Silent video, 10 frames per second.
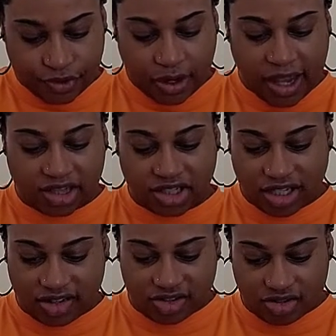But
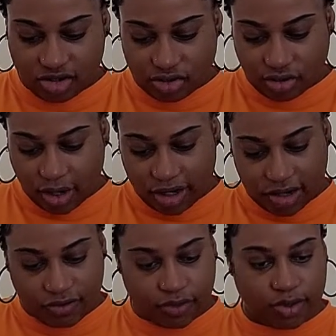actually it's two. I
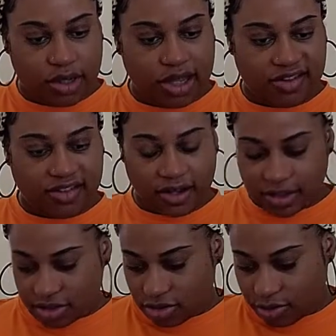didn't even realize I
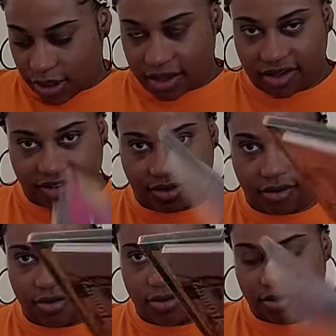got two palettes
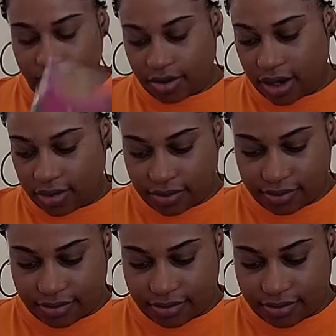here. Wow.